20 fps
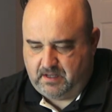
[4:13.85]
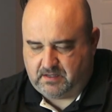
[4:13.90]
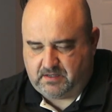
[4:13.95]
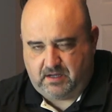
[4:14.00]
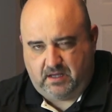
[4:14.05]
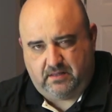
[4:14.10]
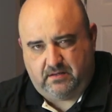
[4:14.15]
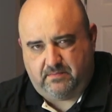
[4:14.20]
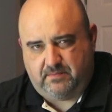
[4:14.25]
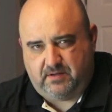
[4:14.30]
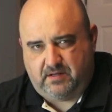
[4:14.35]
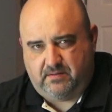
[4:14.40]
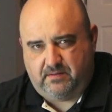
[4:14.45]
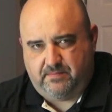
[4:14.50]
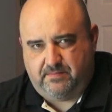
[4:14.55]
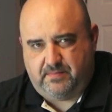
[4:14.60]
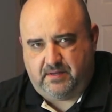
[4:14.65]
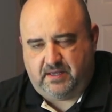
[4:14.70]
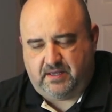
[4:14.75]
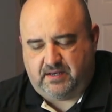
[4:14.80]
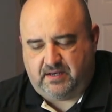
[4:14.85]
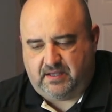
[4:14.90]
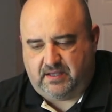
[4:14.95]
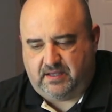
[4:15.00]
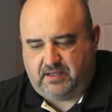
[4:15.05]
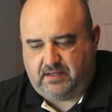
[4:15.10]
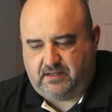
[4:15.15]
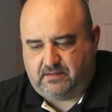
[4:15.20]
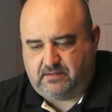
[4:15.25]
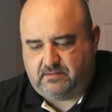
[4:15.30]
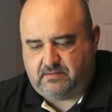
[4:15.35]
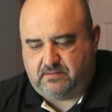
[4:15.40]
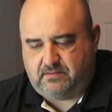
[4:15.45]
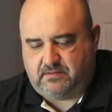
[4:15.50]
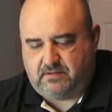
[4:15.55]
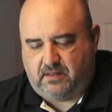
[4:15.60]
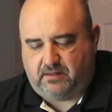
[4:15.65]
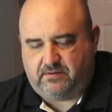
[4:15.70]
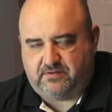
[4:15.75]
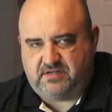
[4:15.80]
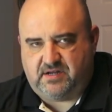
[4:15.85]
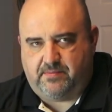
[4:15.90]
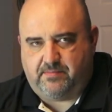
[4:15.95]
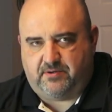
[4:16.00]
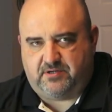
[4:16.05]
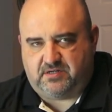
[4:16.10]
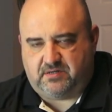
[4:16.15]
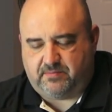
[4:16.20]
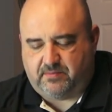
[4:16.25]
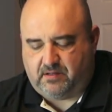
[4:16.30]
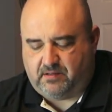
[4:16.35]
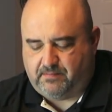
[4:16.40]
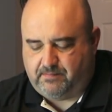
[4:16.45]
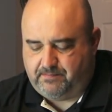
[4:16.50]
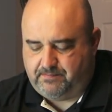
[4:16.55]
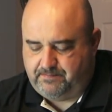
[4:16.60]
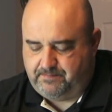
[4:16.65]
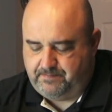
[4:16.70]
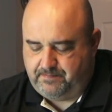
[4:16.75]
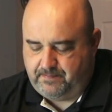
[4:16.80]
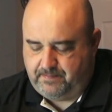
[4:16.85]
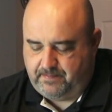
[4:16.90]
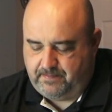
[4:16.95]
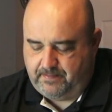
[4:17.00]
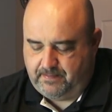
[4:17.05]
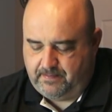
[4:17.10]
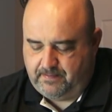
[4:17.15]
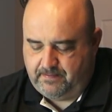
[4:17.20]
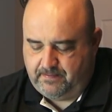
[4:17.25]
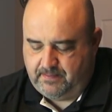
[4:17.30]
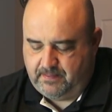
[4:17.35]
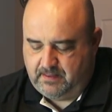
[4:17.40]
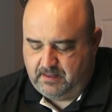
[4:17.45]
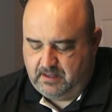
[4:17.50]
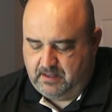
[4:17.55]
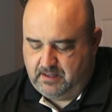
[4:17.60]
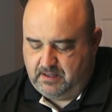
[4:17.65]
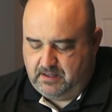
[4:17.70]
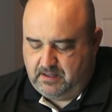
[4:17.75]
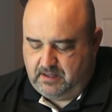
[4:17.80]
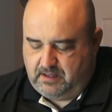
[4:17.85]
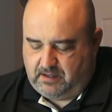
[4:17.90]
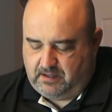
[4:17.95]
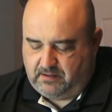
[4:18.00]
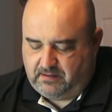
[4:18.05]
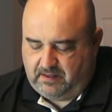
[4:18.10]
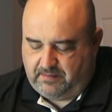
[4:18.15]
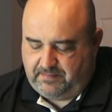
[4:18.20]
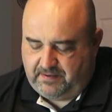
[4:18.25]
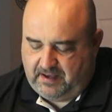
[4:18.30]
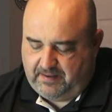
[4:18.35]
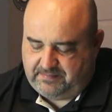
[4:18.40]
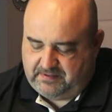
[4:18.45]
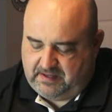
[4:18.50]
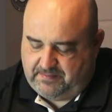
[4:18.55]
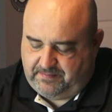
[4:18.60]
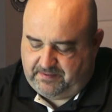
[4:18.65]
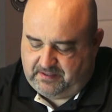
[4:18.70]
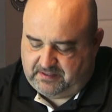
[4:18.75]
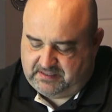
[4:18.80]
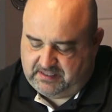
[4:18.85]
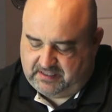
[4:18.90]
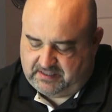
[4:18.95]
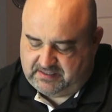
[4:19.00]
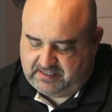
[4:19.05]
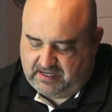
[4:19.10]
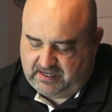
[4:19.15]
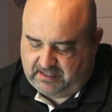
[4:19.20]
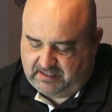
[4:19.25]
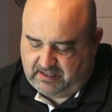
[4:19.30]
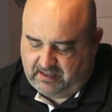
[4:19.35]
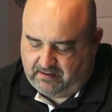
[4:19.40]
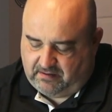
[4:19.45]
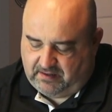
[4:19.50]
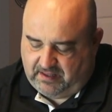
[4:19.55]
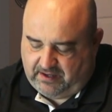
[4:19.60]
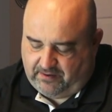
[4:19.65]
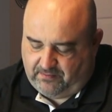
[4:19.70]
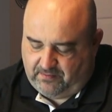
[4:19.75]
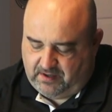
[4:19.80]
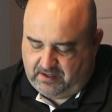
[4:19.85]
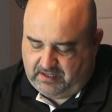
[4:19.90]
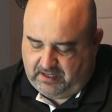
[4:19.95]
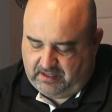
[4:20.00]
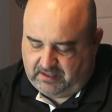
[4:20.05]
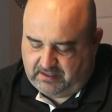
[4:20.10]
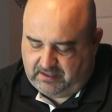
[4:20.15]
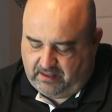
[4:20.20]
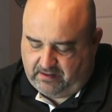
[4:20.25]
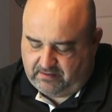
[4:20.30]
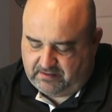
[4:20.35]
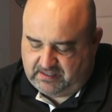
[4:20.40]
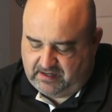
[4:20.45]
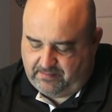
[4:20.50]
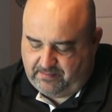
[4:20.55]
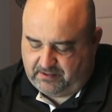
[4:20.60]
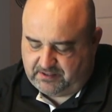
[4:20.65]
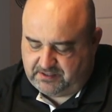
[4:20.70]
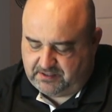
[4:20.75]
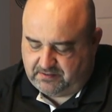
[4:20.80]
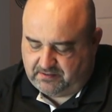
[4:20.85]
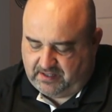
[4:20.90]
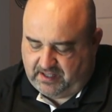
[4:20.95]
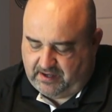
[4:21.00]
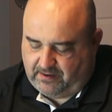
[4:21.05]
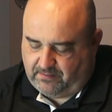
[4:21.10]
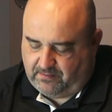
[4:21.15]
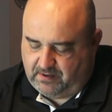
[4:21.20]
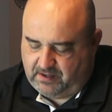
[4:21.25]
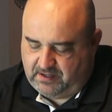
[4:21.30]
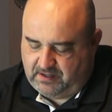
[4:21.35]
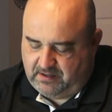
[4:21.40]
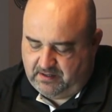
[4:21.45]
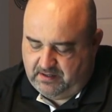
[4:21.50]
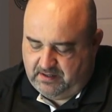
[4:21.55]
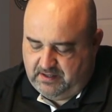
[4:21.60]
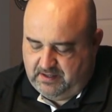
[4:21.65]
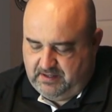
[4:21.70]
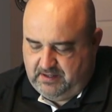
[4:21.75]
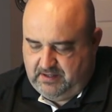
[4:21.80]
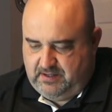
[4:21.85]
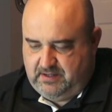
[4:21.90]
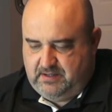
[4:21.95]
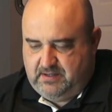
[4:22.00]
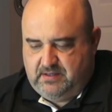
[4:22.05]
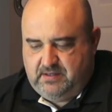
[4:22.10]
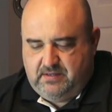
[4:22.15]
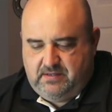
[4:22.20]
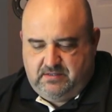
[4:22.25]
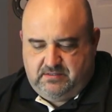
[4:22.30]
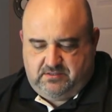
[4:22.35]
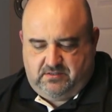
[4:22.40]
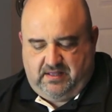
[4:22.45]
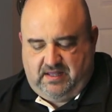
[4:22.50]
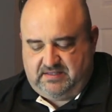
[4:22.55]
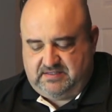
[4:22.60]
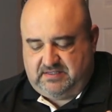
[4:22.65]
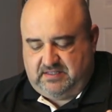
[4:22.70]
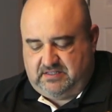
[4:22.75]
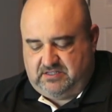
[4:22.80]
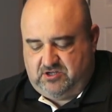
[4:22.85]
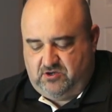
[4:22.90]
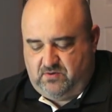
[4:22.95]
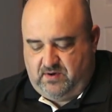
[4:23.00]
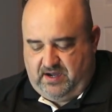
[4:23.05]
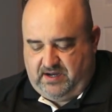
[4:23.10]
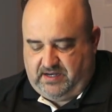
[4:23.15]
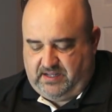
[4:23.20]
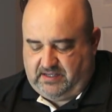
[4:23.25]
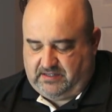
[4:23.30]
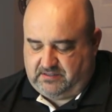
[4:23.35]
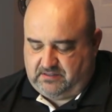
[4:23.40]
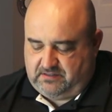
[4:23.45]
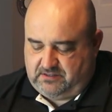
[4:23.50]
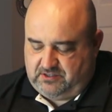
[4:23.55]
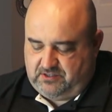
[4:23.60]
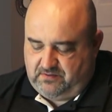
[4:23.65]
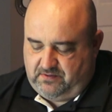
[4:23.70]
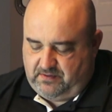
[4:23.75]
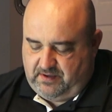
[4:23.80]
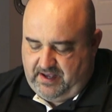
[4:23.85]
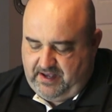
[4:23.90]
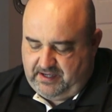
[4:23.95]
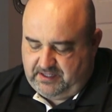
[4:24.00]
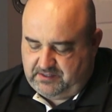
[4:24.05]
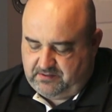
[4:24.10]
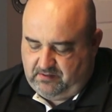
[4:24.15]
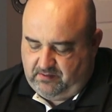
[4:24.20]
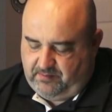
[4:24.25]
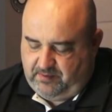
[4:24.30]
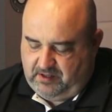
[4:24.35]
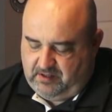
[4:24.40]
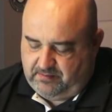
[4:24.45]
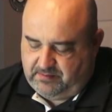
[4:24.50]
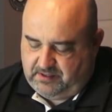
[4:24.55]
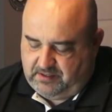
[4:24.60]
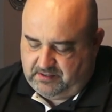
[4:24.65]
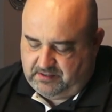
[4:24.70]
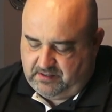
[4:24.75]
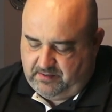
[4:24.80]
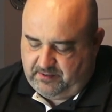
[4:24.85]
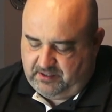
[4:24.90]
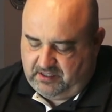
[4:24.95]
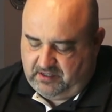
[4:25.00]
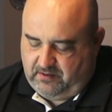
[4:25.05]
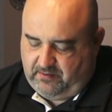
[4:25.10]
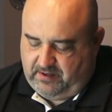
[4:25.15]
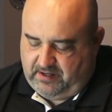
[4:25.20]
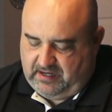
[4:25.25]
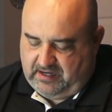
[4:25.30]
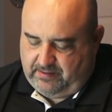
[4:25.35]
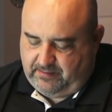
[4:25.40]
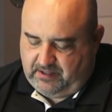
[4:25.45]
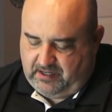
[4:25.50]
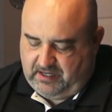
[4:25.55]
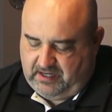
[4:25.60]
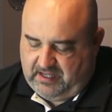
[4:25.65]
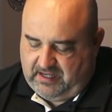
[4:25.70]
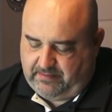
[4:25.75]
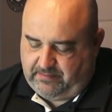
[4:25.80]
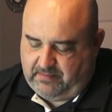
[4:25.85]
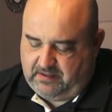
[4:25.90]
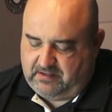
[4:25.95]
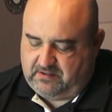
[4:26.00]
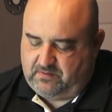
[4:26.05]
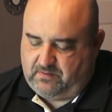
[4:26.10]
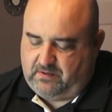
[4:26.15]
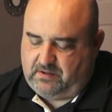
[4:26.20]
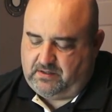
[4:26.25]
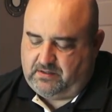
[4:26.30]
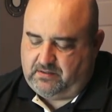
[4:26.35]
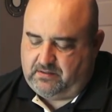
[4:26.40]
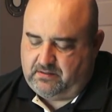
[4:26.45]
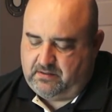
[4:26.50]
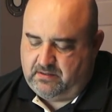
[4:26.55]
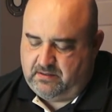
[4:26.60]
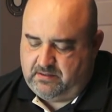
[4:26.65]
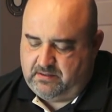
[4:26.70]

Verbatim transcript: A color bulb and a color temperature bulb. And here they popped up. You see extended color light one and color temperature light one. So that's the two I Ds. There's two actual bulbs here. So I'm going to go in and I'm going to name this one